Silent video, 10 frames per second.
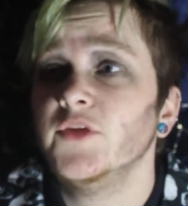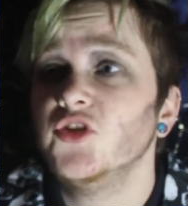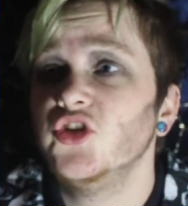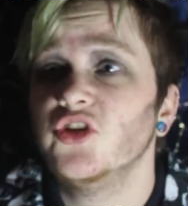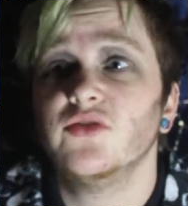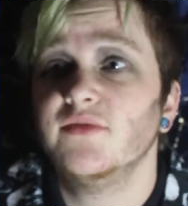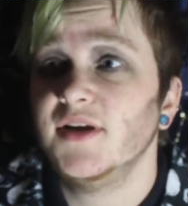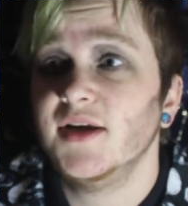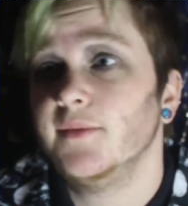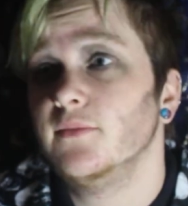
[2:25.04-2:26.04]
She doesn't
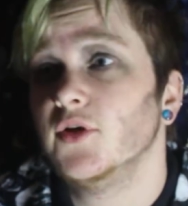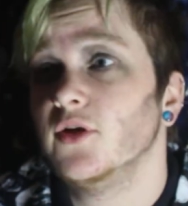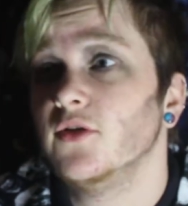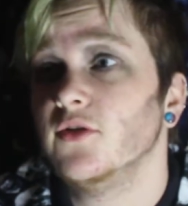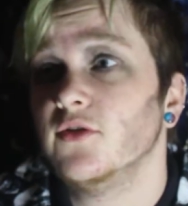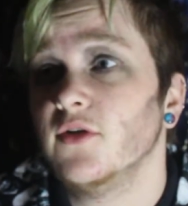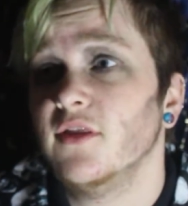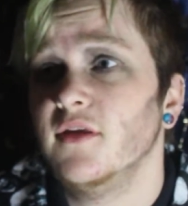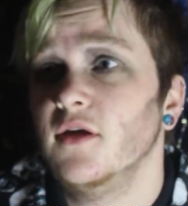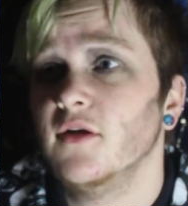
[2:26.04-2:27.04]
fit in because I
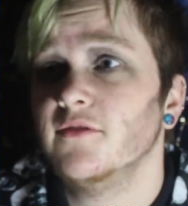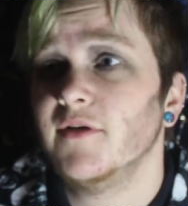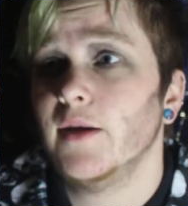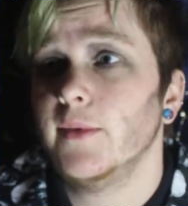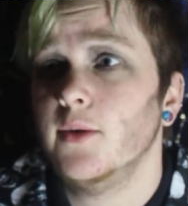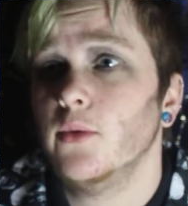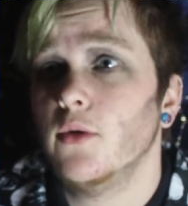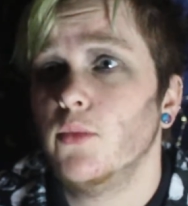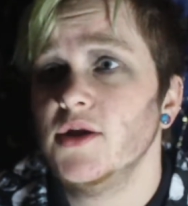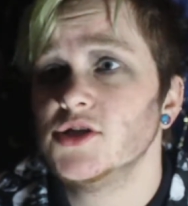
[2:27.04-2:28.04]
think her family were
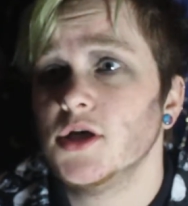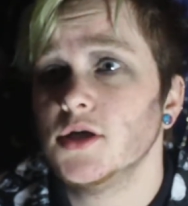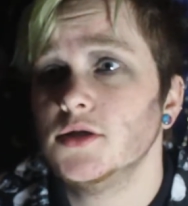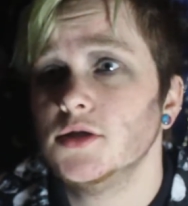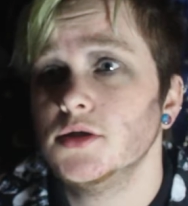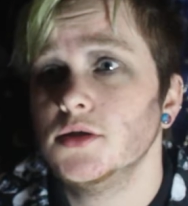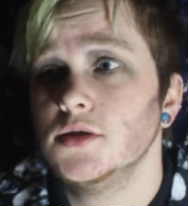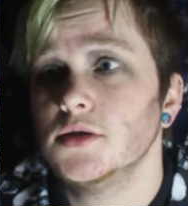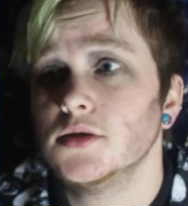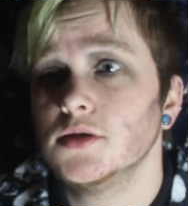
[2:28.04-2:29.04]
witch
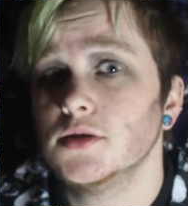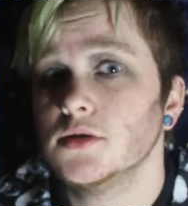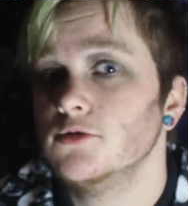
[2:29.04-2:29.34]
hunters.